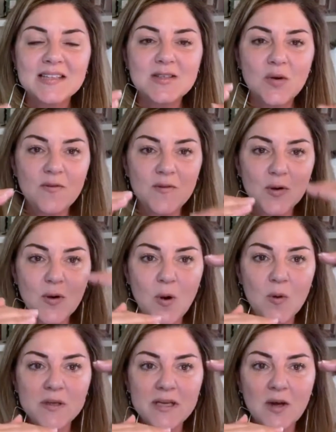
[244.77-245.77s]
So if you're
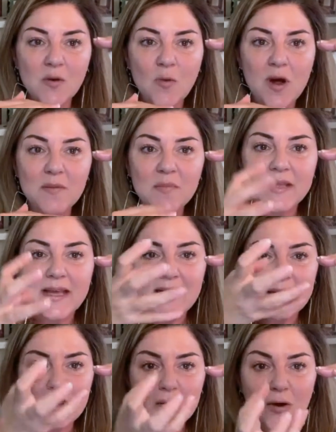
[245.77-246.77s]
holding on one
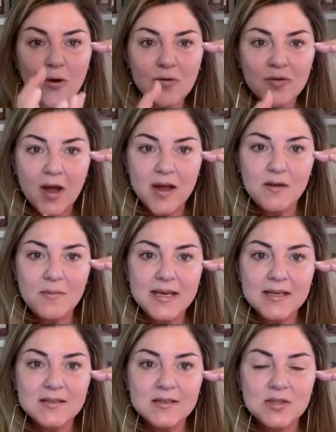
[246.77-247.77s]
plane and the earth kind of
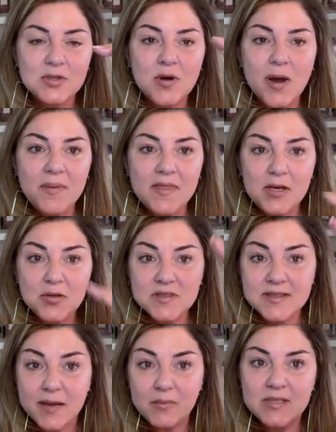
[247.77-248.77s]
begins to drop, but then you're
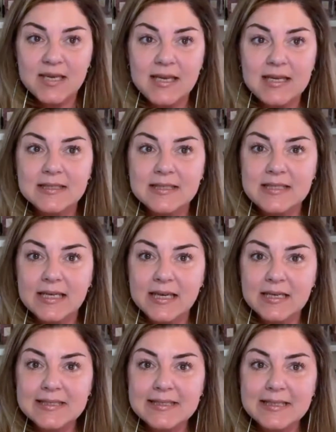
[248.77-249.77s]
simultaneously
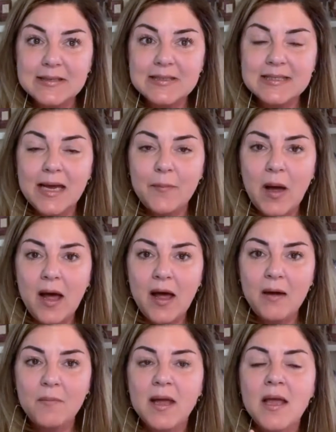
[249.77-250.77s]
taking a stair step
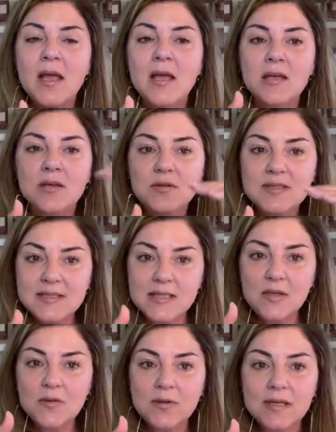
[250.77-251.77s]
up, you
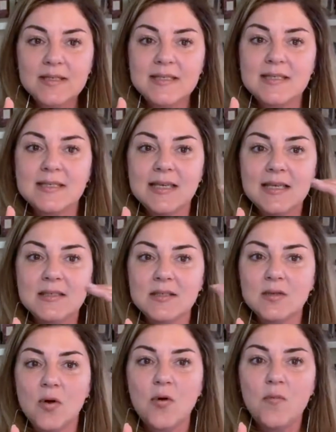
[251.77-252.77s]
can see
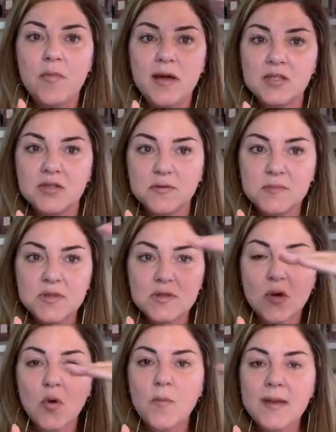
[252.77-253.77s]
so much from
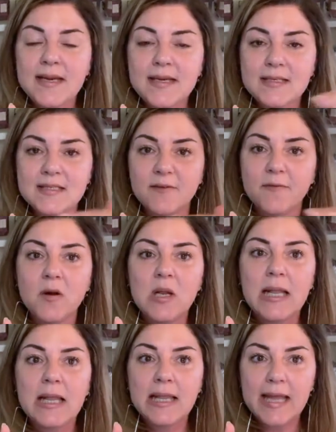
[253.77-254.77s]
so many
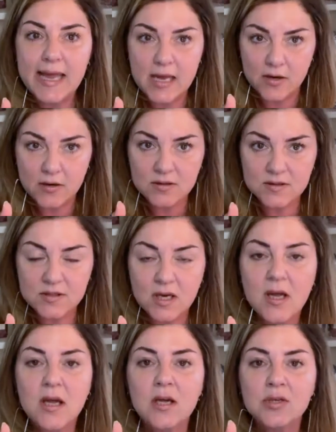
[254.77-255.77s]
different layers,
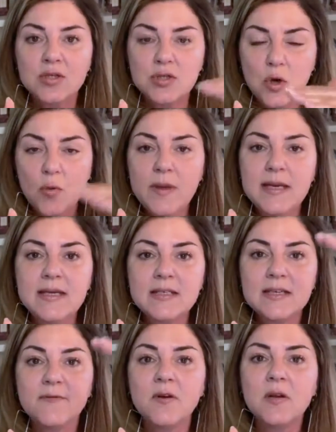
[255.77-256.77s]
so many
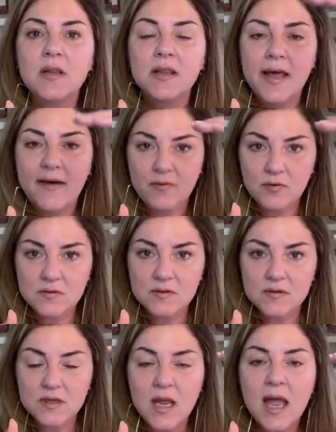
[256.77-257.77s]
different
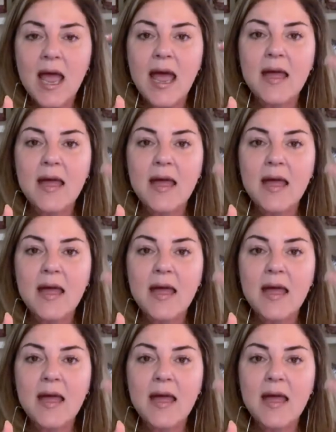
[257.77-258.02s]
levels.